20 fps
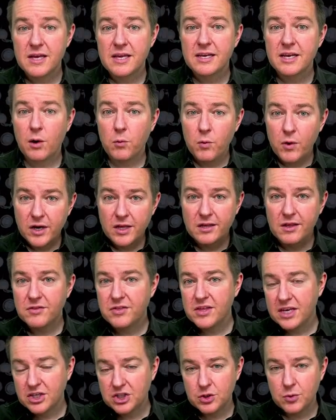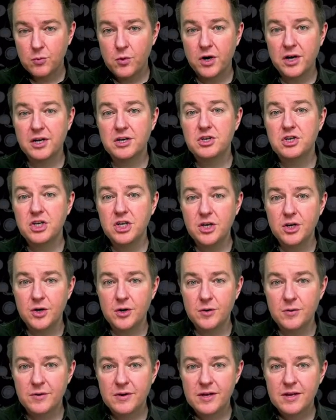Now, one of the things you'll want to
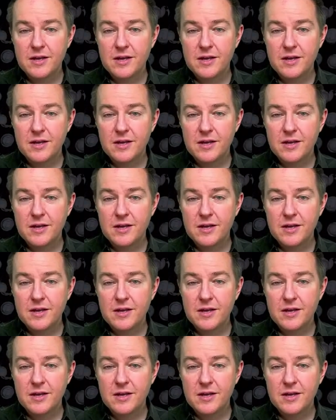do